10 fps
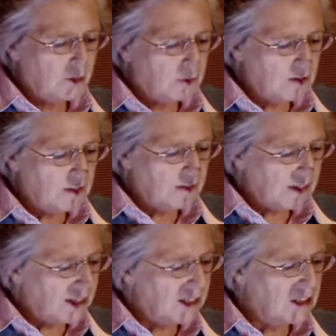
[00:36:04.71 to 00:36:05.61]
with his
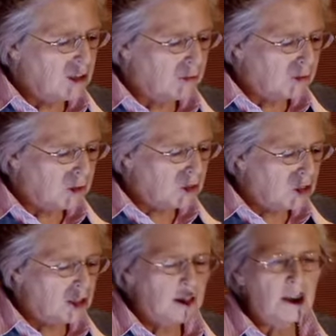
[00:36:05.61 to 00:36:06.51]
idea of
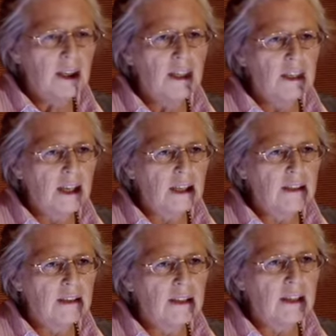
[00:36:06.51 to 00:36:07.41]
sculpture in
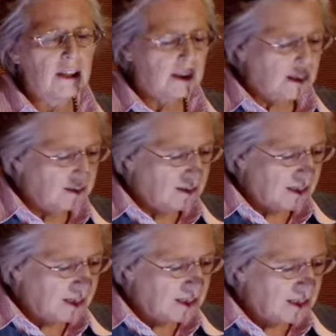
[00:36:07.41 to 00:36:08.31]
eighteen
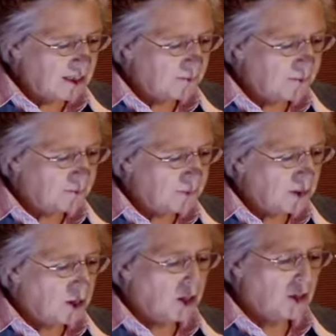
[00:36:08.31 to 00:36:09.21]
ninety-nine,
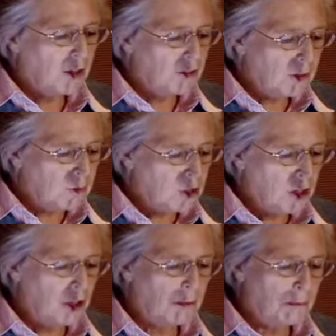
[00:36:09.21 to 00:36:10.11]
a
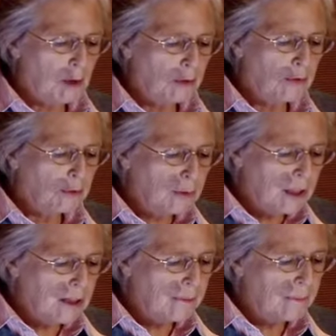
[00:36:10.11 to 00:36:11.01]
sculpture more
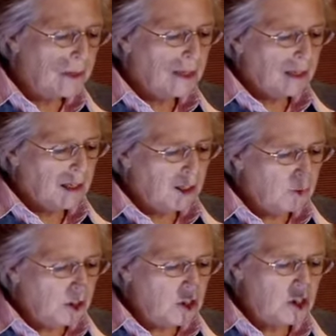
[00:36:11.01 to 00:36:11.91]
free, in
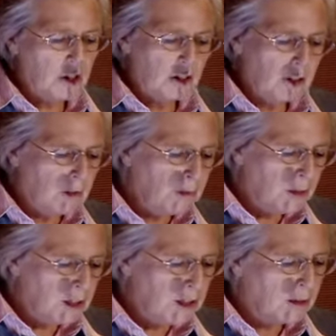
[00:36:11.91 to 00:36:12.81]
which non
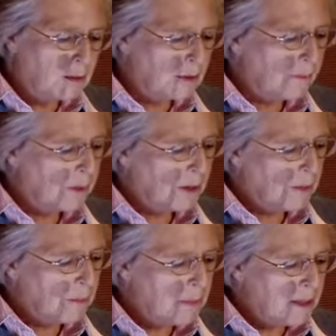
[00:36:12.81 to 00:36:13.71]
finito
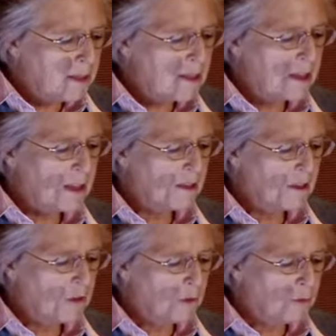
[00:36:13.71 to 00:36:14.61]
means
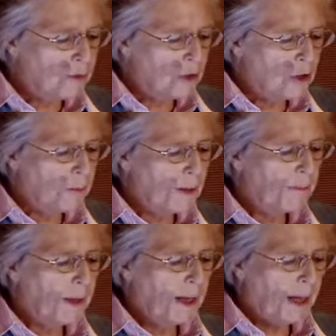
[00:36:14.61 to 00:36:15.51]
that the form
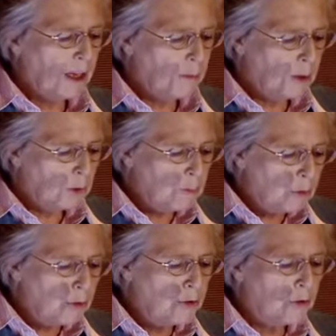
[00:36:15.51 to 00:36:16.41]
had been
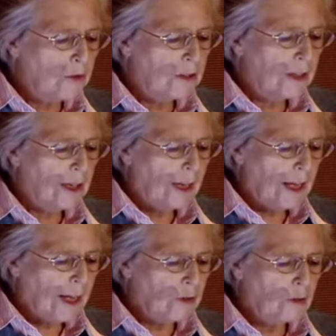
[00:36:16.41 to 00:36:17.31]
reproduced
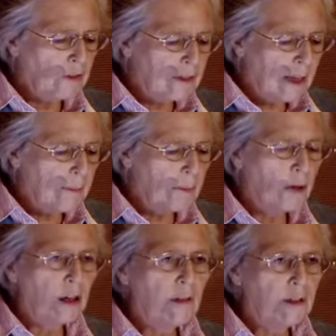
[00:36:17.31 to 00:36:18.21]
at a step
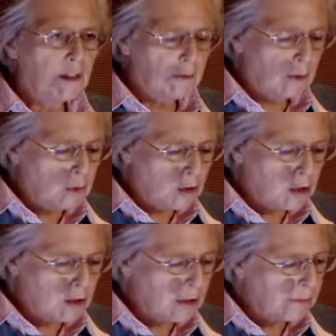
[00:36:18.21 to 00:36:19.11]
of its
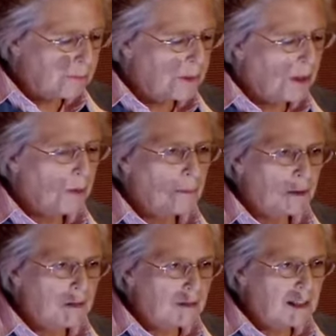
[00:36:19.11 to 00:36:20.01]
evolution,
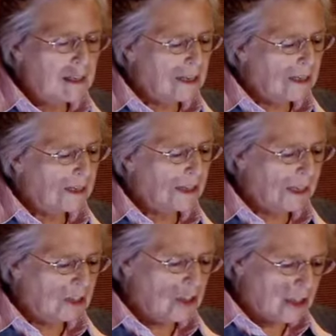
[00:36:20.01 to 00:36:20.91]
but still
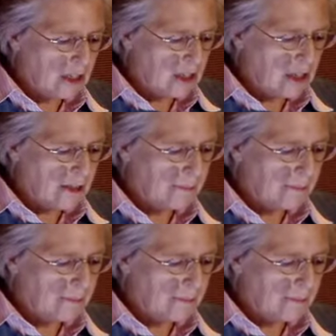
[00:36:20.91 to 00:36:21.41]
can change.